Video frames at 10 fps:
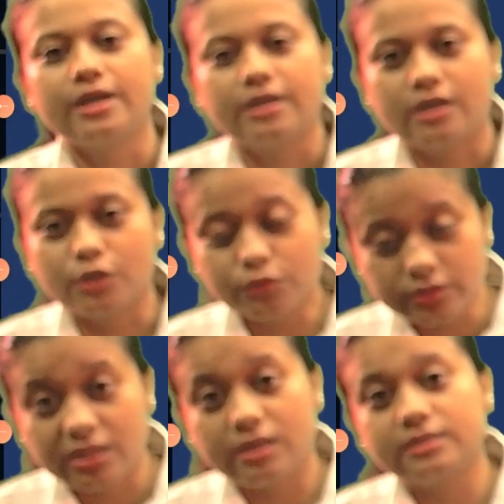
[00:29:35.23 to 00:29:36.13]
a good
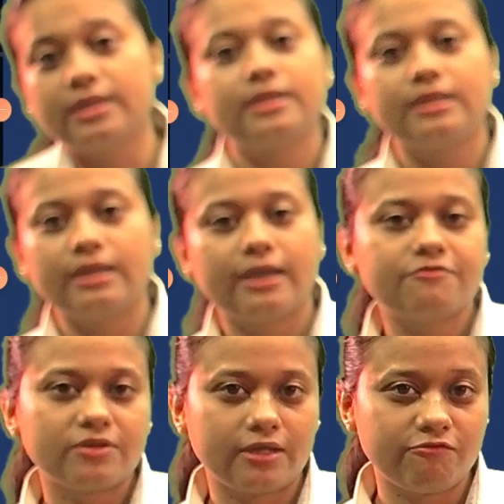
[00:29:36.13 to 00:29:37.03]
thing that they have
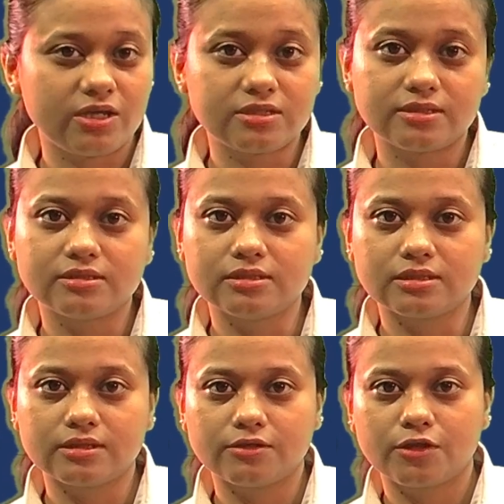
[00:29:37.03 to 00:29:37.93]
evicted
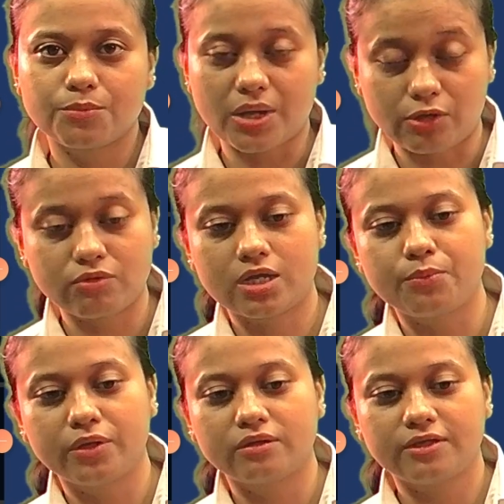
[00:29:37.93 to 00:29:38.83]
the Batwa
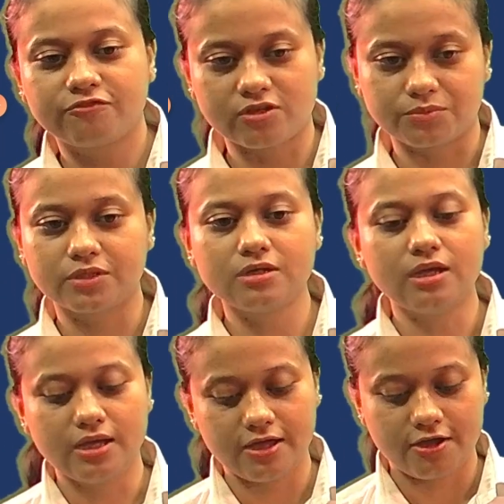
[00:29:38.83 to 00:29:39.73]
community from
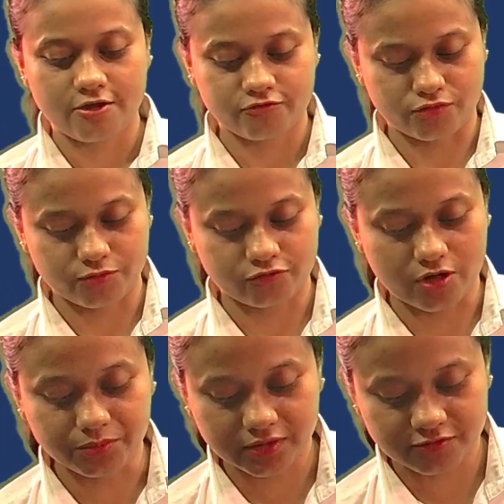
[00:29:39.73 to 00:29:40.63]

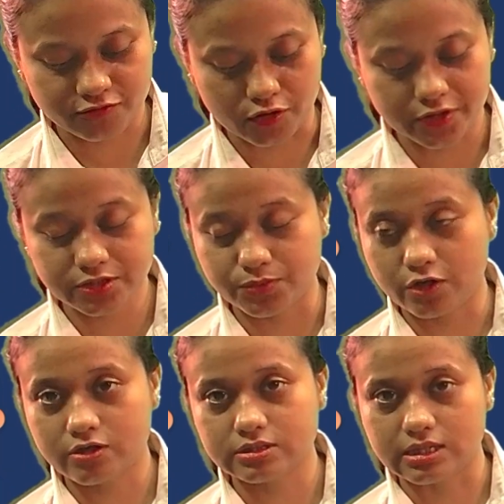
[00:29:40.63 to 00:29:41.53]
the forest,
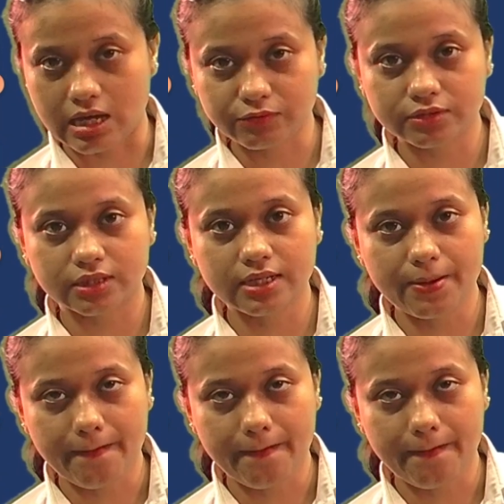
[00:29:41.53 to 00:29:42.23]
because now the